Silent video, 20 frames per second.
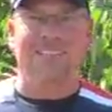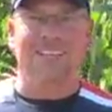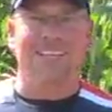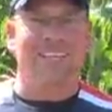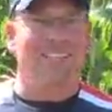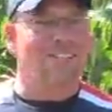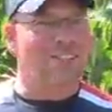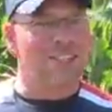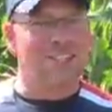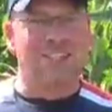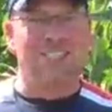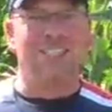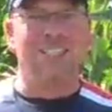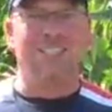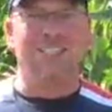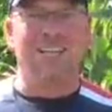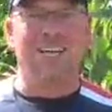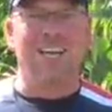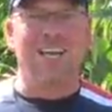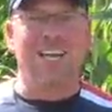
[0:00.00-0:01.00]
It just
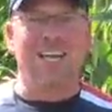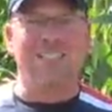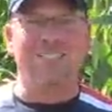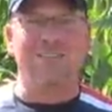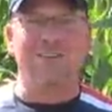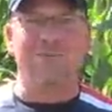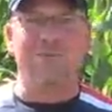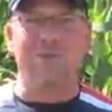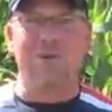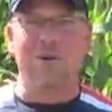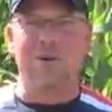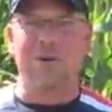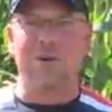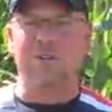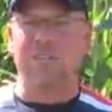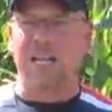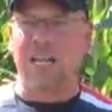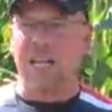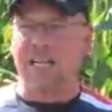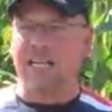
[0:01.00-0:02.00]
is a, is a
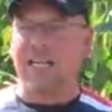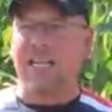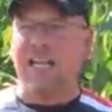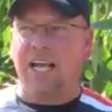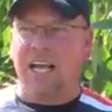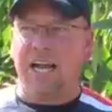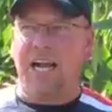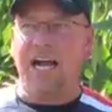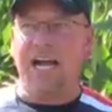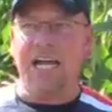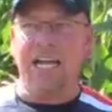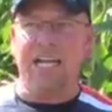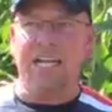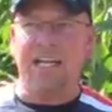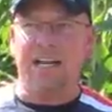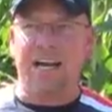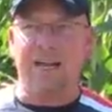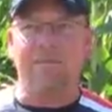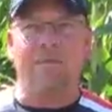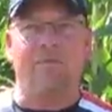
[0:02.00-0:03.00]
word that
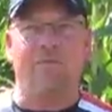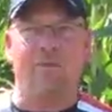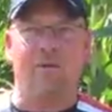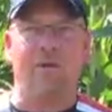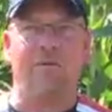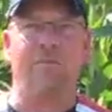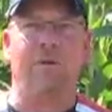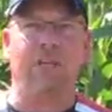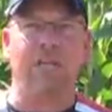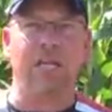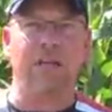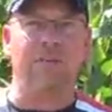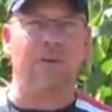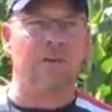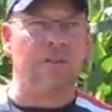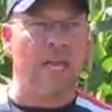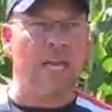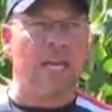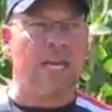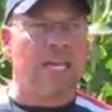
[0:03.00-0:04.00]
I, I'm a firm
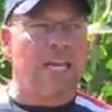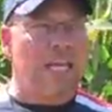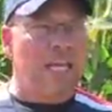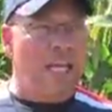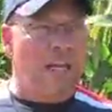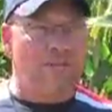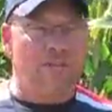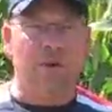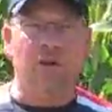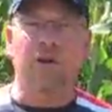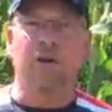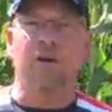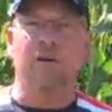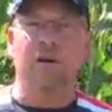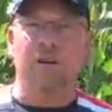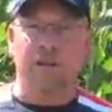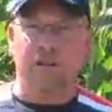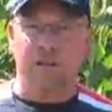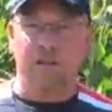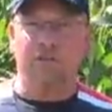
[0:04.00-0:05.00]
believer that if you're
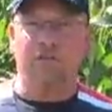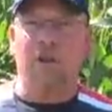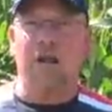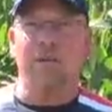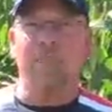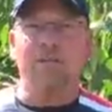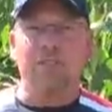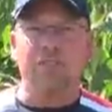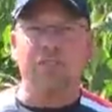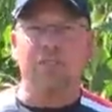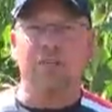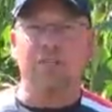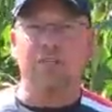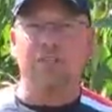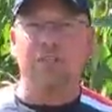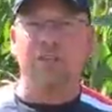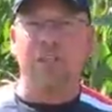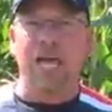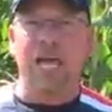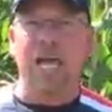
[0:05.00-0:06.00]
crop insured
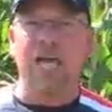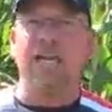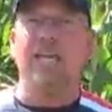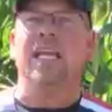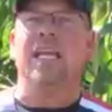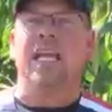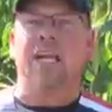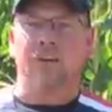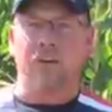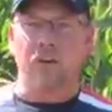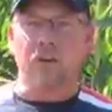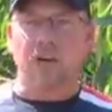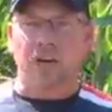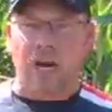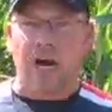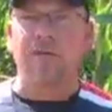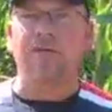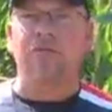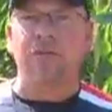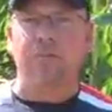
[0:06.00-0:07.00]
to that and you're
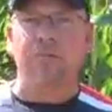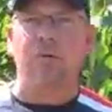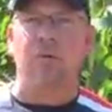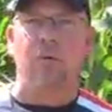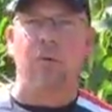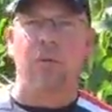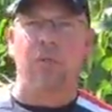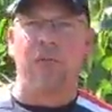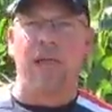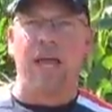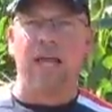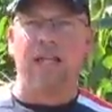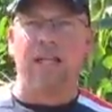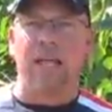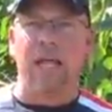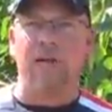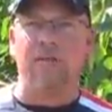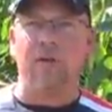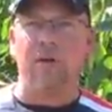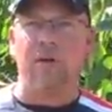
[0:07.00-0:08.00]
comfortable with that
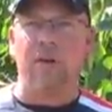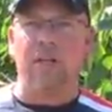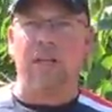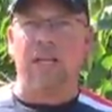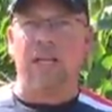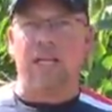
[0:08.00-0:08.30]
level,